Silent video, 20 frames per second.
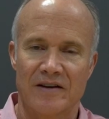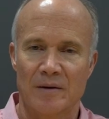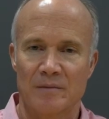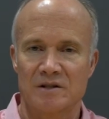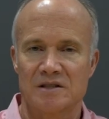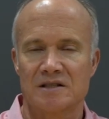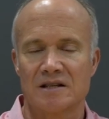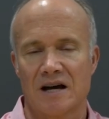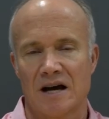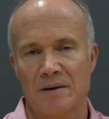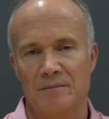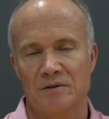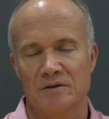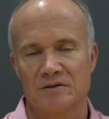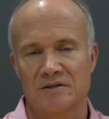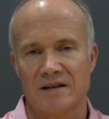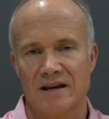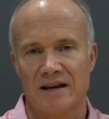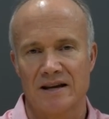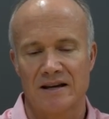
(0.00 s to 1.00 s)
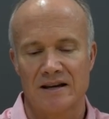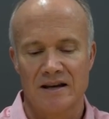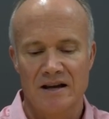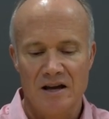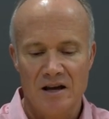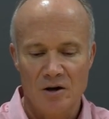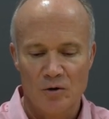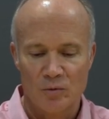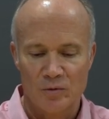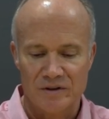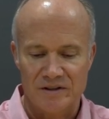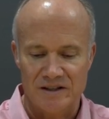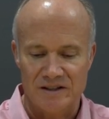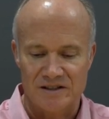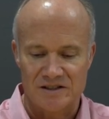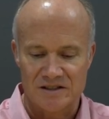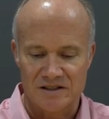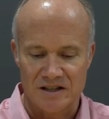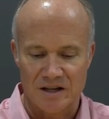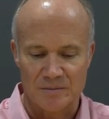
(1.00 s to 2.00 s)
how much time you'll take with
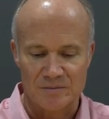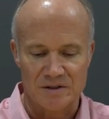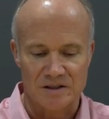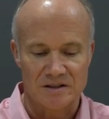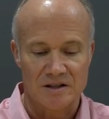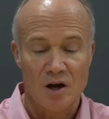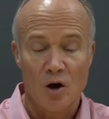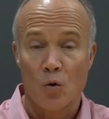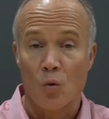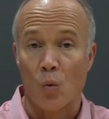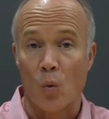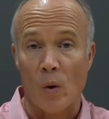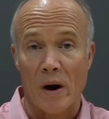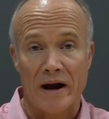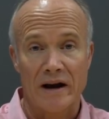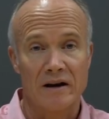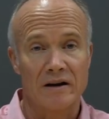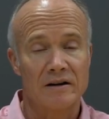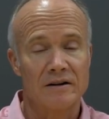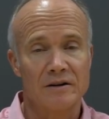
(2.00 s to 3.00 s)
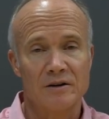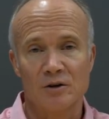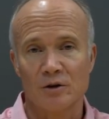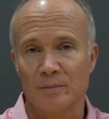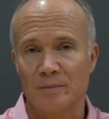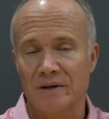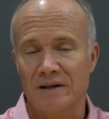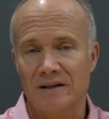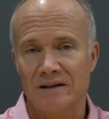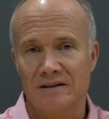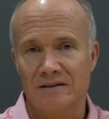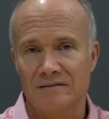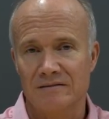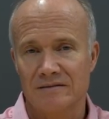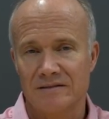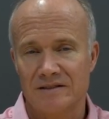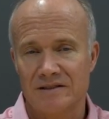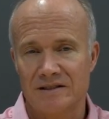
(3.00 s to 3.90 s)
each subject, where you'll be